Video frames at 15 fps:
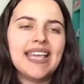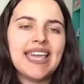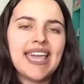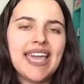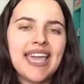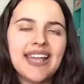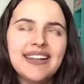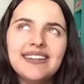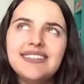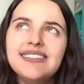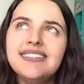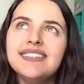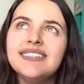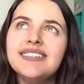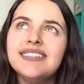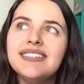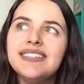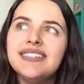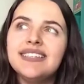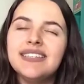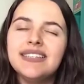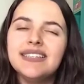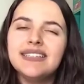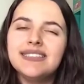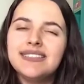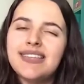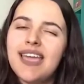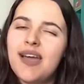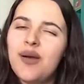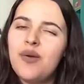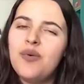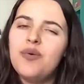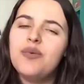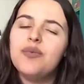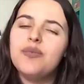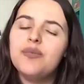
can't tell